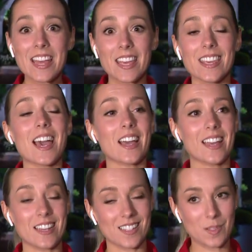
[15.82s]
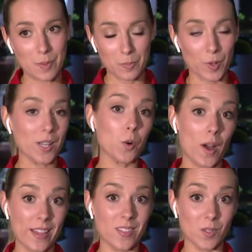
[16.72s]
Yeah, guys, it's been pretty
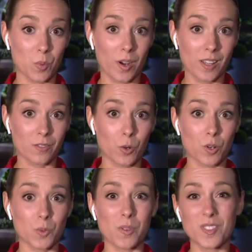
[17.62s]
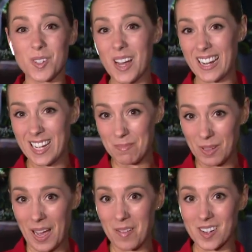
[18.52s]
quiet this morning. Of course, we've still got a
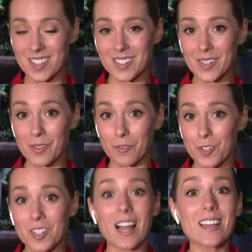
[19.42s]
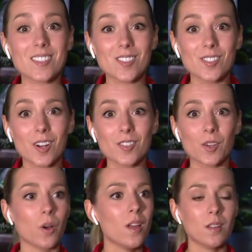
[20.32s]
couple hours until the first classes start,
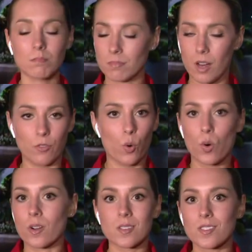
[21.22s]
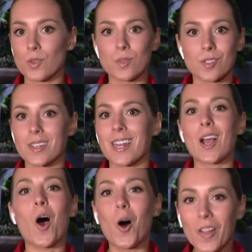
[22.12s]
so of course, students are
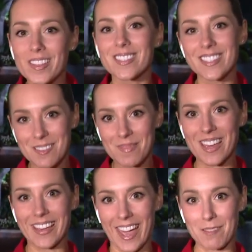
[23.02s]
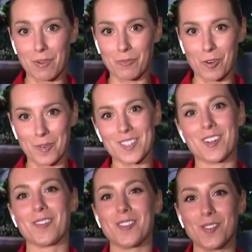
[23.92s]
getting all the sleep they can before we
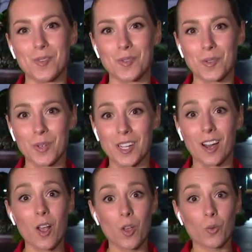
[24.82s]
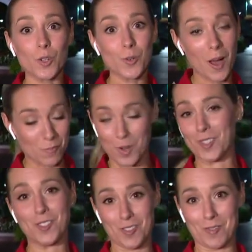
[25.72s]
start this new school year. We do have
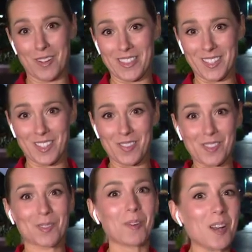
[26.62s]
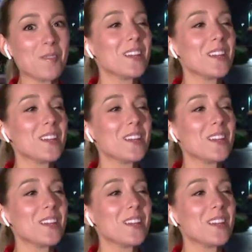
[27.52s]
one student with us, though, this morning.